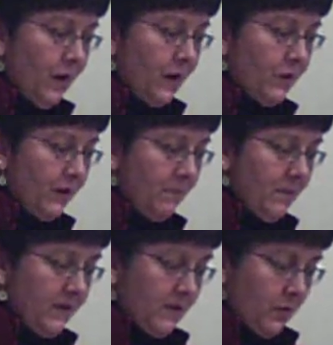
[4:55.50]
During the
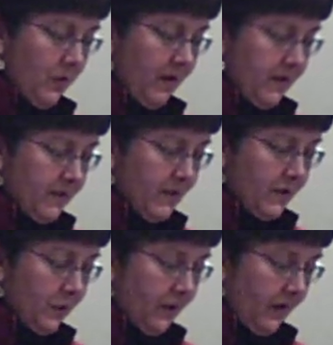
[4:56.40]
mid-20th
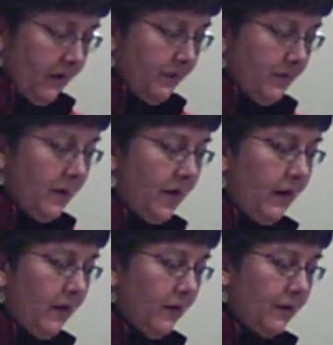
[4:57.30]
century,
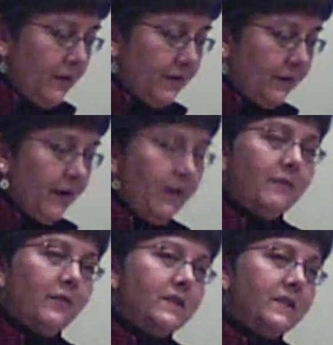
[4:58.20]
many Unitarian
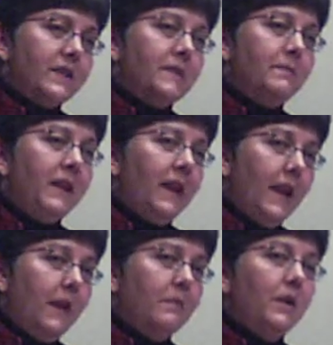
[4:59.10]
Universalists
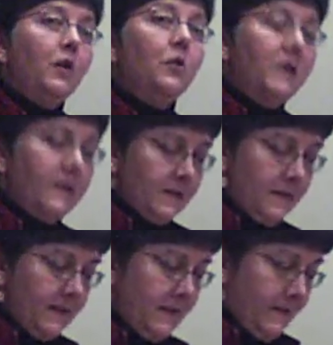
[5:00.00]
became
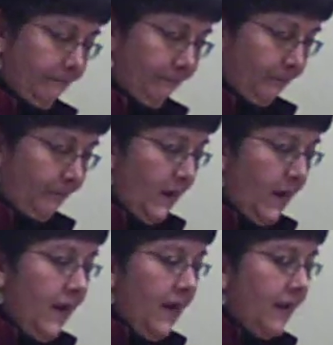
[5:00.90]
humanists.
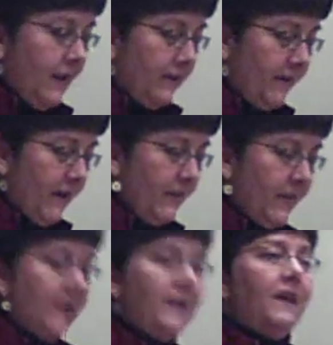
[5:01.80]
They felt
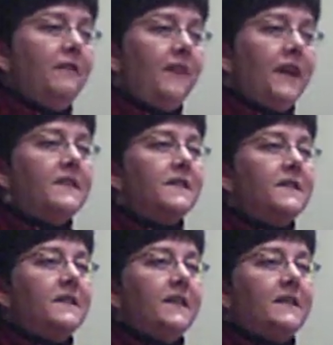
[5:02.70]
that the
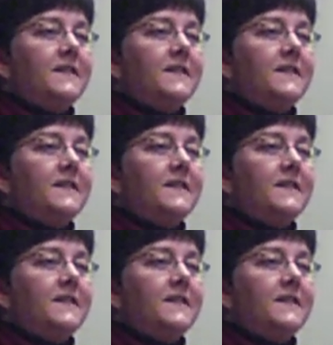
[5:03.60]
advances in